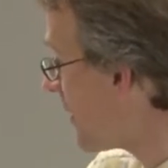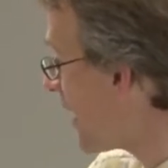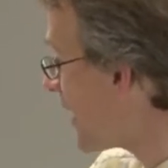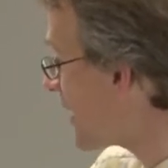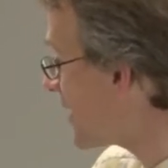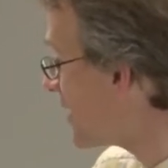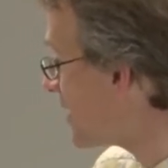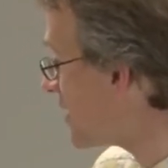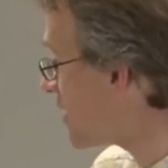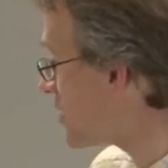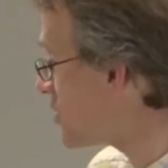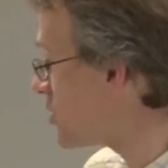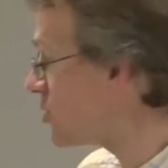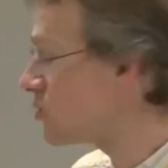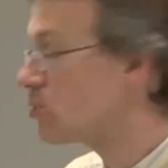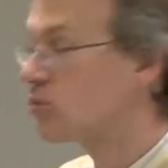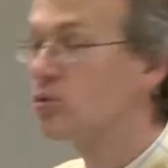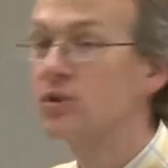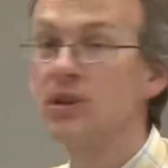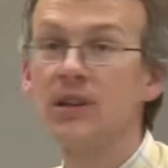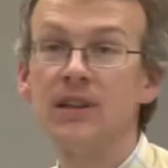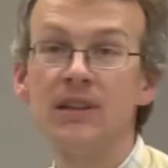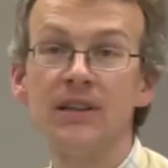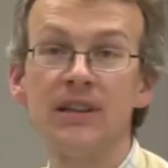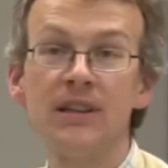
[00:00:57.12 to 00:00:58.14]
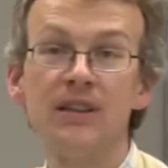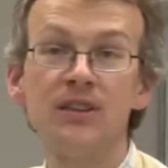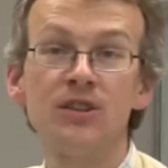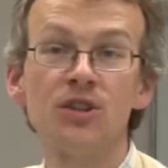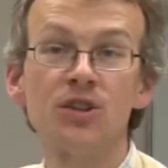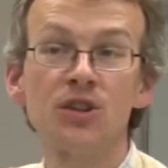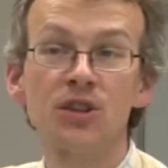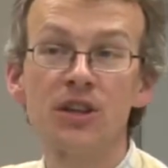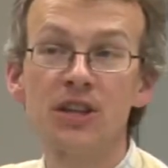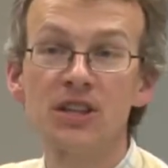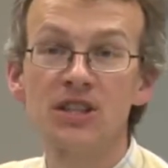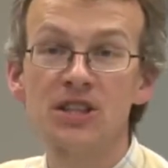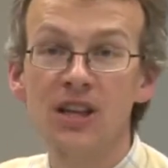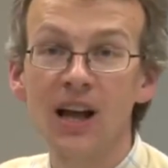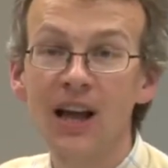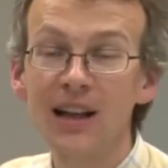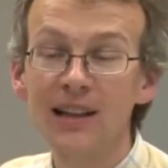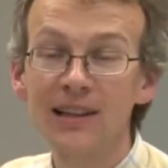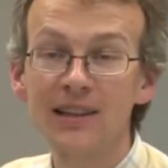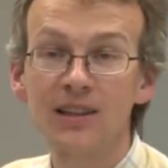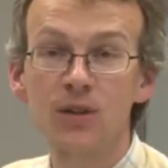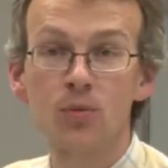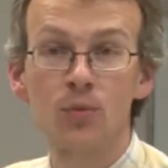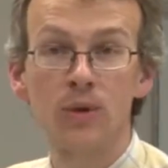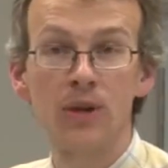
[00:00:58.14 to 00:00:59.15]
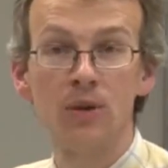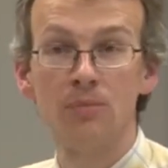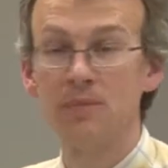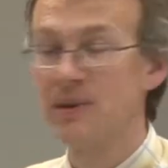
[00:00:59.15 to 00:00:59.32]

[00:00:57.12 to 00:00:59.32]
magnitude, then the result will